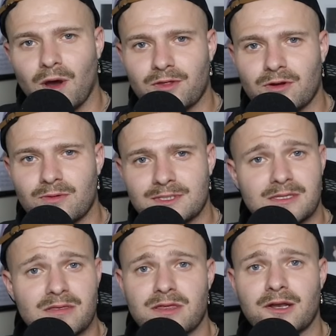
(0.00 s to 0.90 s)
Whether it was
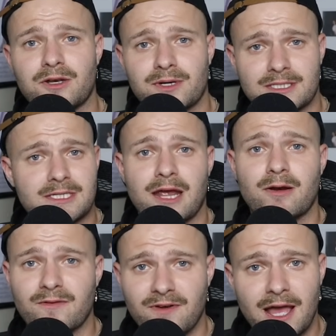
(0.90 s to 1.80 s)
the thunderous,
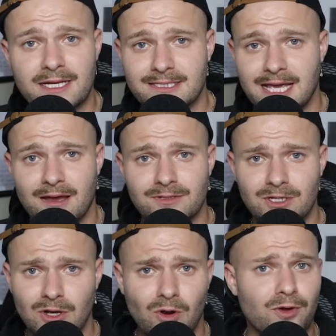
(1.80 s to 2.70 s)
terrifying sound
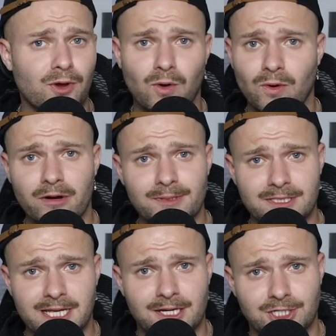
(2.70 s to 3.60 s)
or the horrible
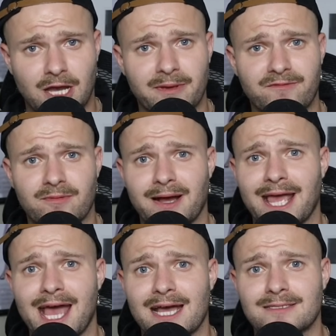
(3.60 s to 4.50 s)
stench coming from my
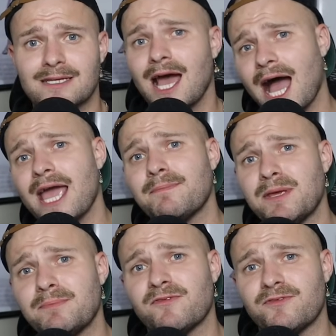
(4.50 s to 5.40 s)
ass, I had
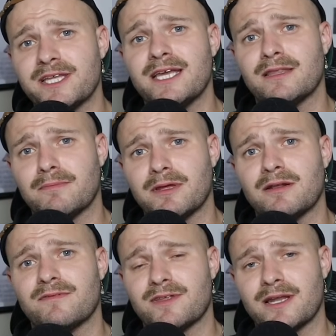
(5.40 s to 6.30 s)
people fleeing in the
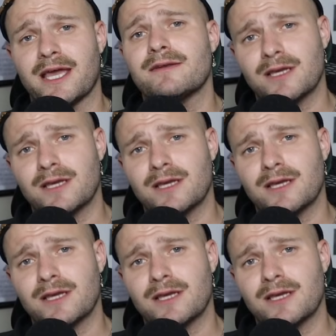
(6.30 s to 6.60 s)
middle of the night